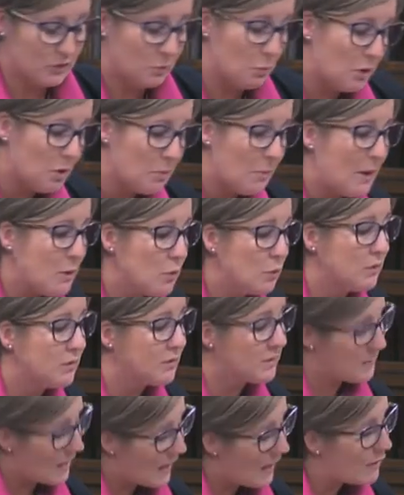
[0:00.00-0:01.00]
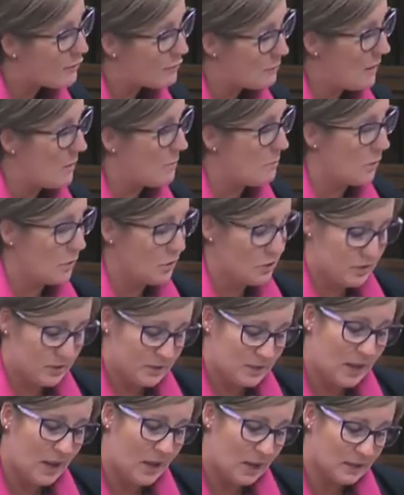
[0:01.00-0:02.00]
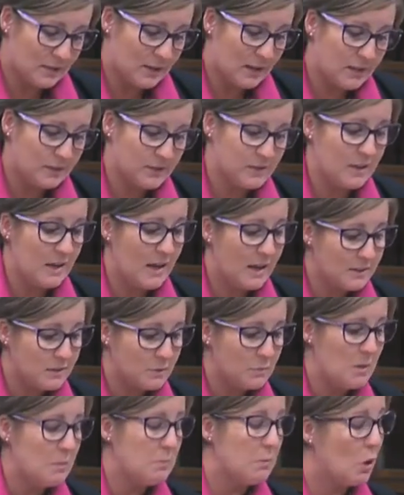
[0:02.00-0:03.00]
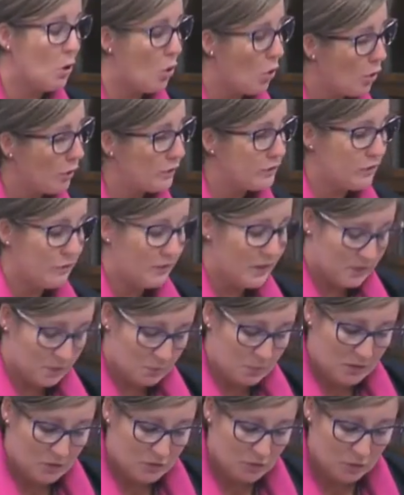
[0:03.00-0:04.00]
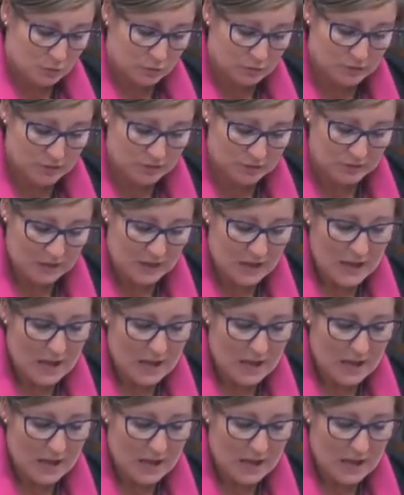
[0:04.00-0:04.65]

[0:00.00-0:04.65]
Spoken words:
And one of my own staff members has had a hysterectomy because of endometriosis,